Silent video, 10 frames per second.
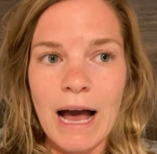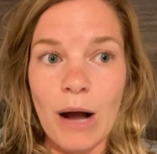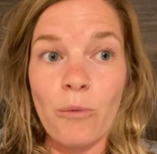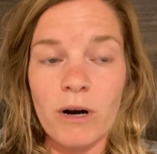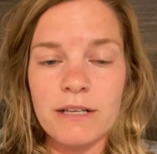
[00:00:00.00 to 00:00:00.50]
I
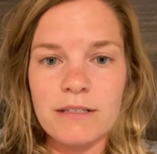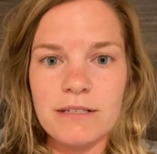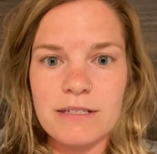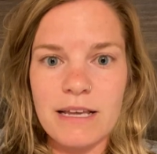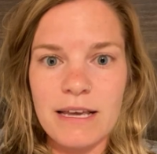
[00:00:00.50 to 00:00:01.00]
wanted to
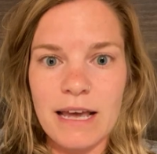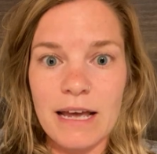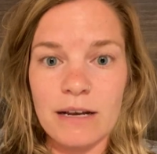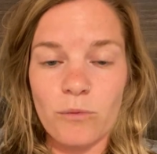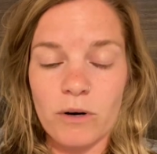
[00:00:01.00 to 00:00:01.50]
stay
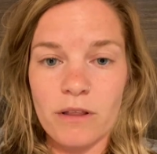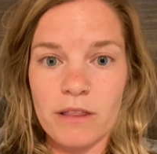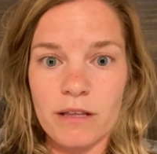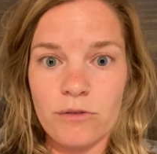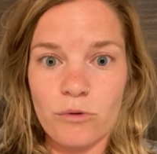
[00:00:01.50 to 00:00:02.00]
at one of
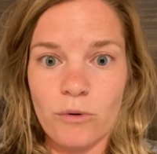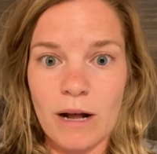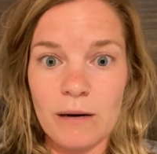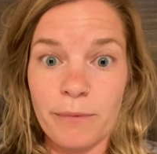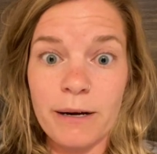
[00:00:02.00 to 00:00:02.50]
the 2
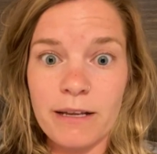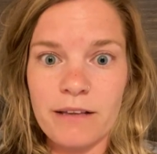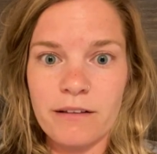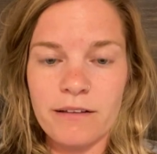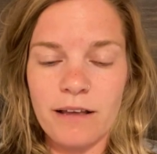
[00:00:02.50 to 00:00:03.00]

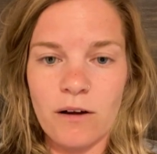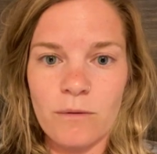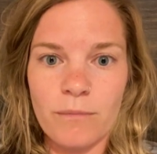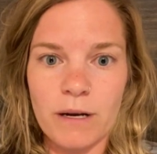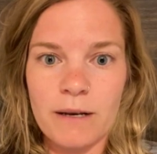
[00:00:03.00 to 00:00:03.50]
albergues in
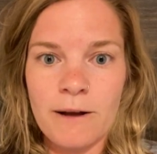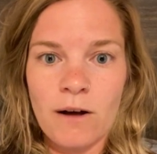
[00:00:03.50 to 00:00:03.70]
town, but